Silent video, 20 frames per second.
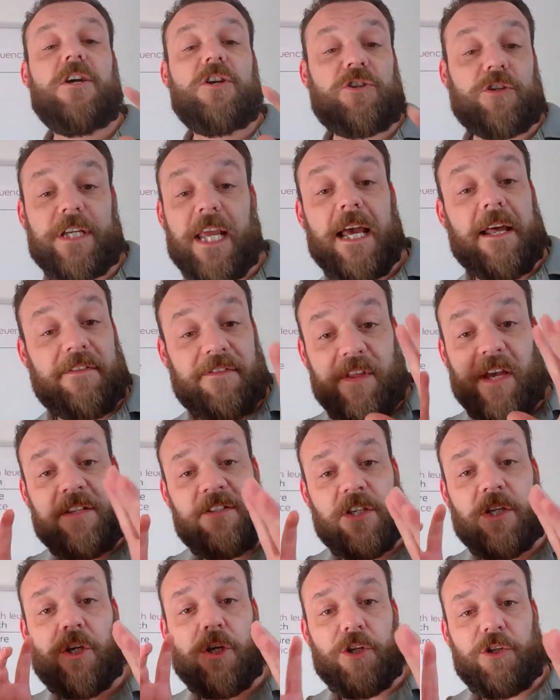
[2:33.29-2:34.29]
So yeah,
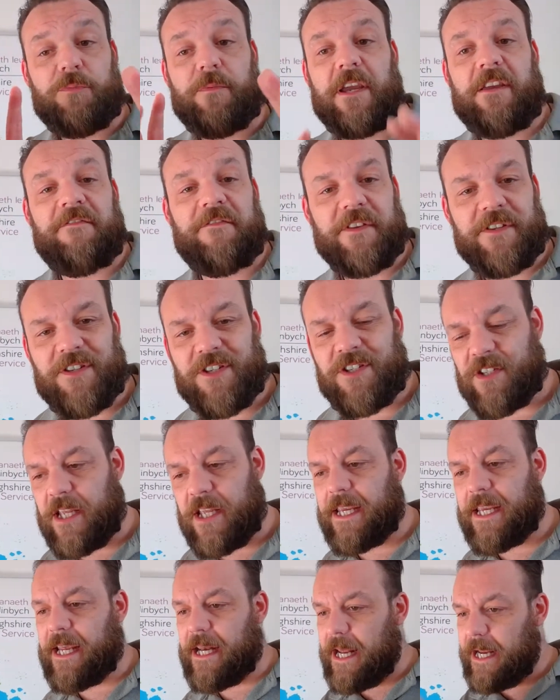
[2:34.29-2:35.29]
that's a good way for you to
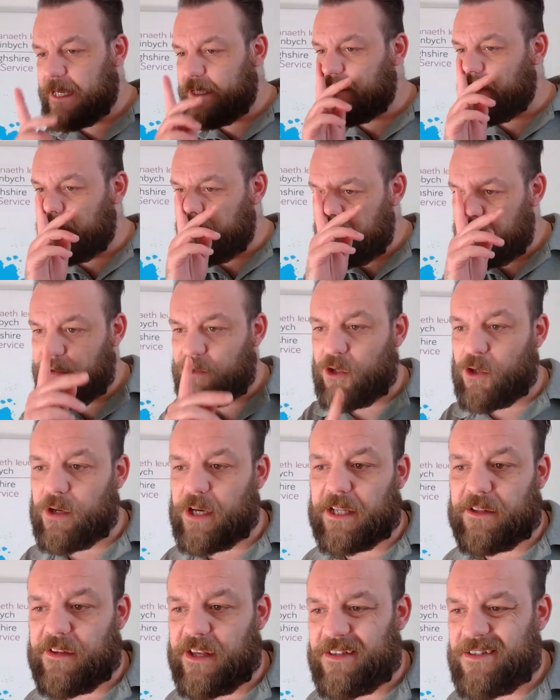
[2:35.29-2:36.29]
stay connected
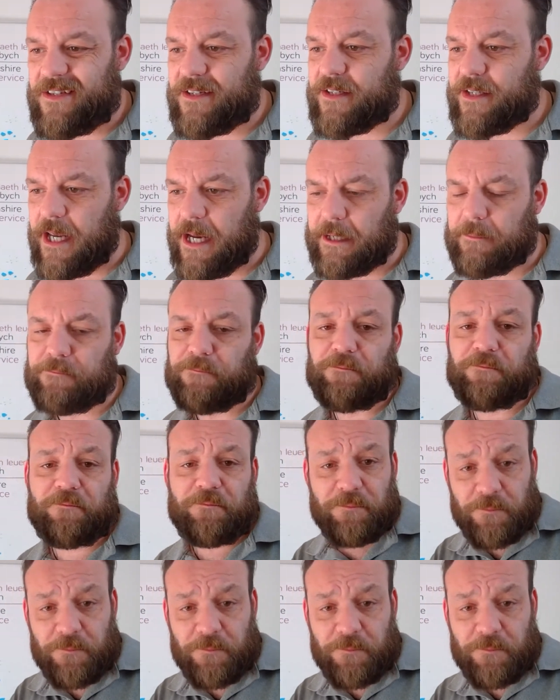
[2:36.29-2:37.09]
during this time.